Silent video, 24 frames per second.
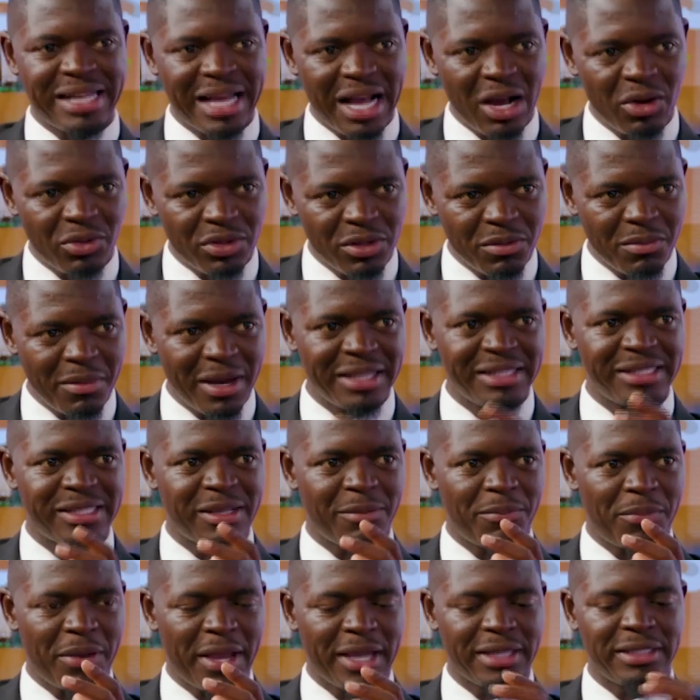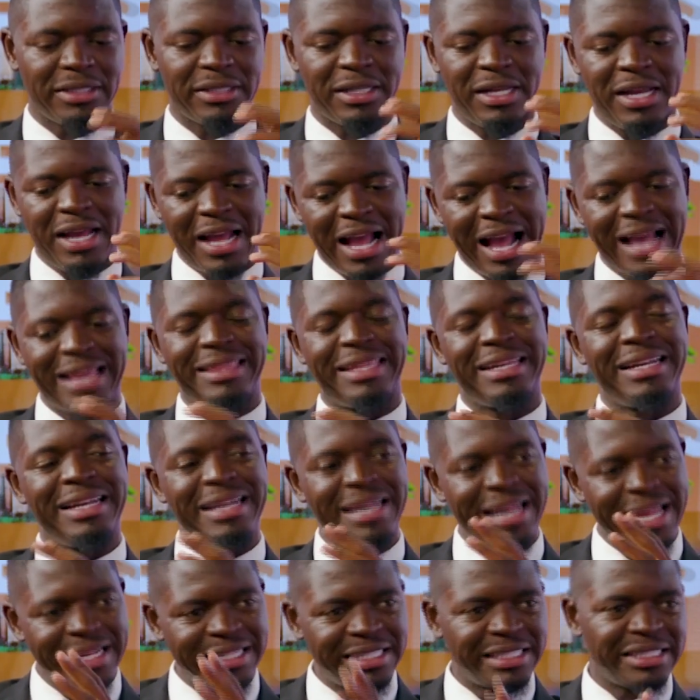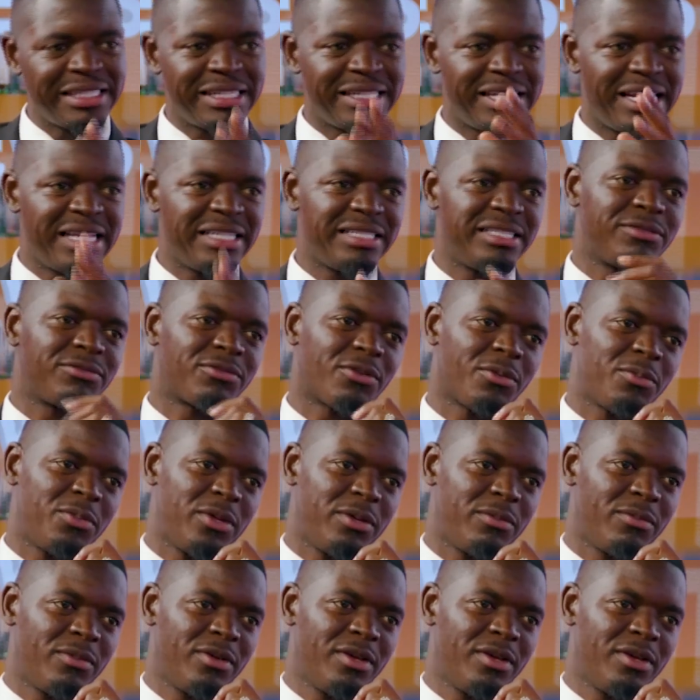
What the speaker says: how the mines are packed, I then lend it from him.